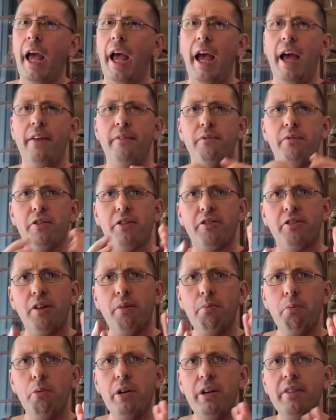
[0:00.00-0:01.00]
And for
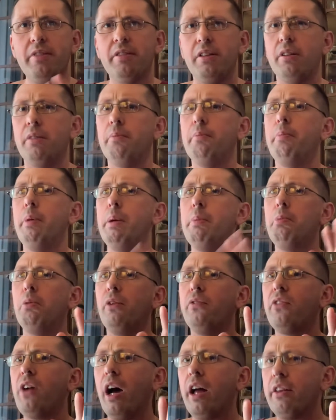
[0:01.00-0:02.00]
some reason, people
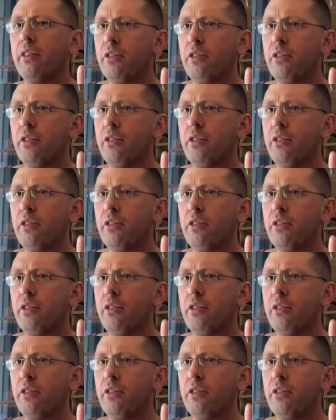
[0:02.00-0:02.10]
have gotten